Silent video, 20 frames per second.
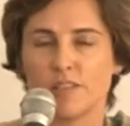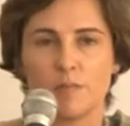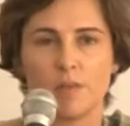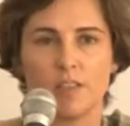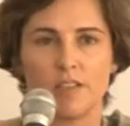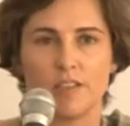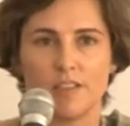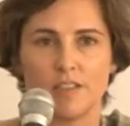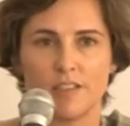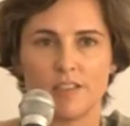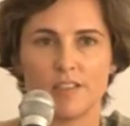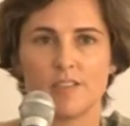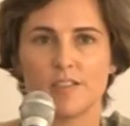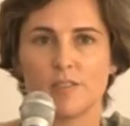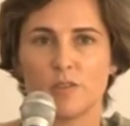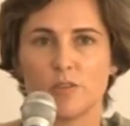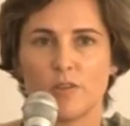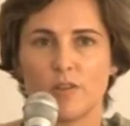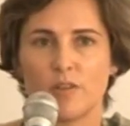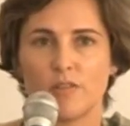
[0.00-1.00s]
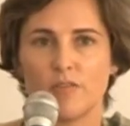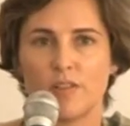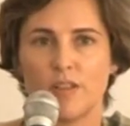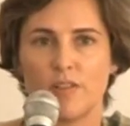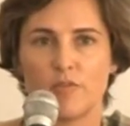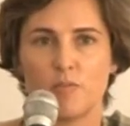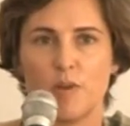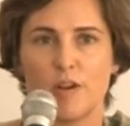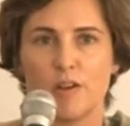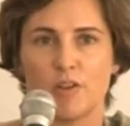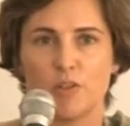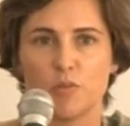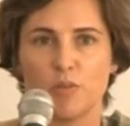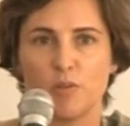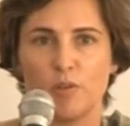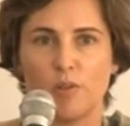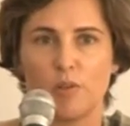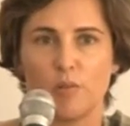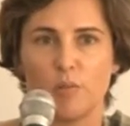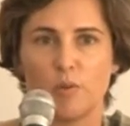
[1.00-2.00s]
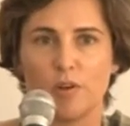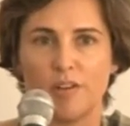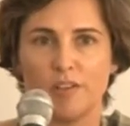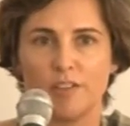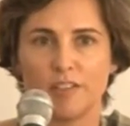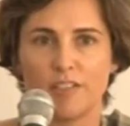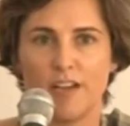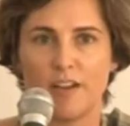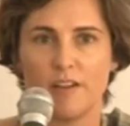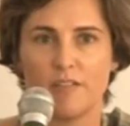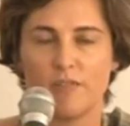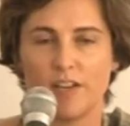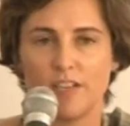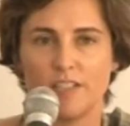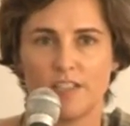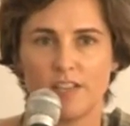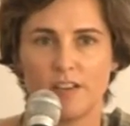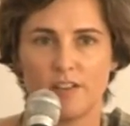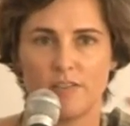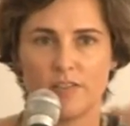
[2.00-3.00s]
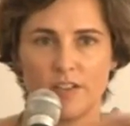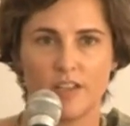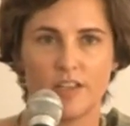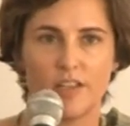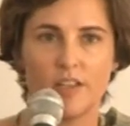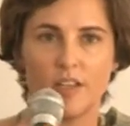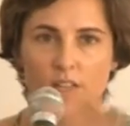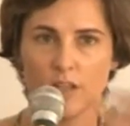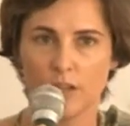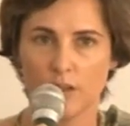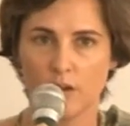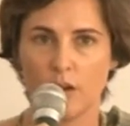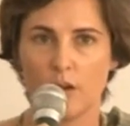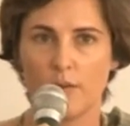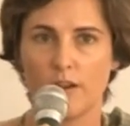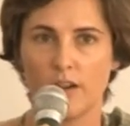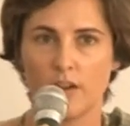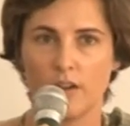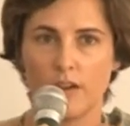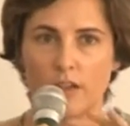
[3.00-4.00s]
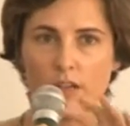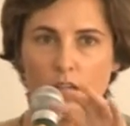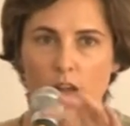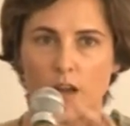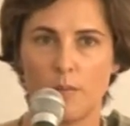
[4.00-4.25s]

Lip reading: I mean, these sort of if mayors ruled the world kind of idea of a coherent,